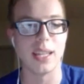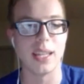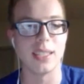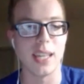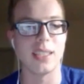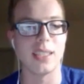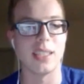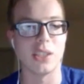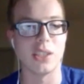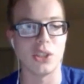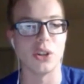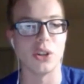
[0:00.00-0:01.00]
and Texas
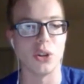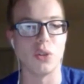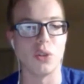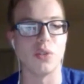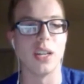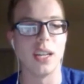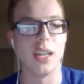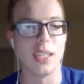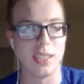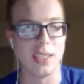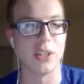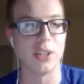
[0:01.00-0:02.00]
turned it over
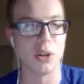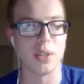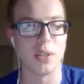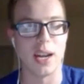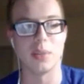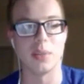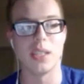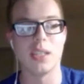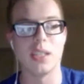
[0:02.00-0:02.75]
0 times.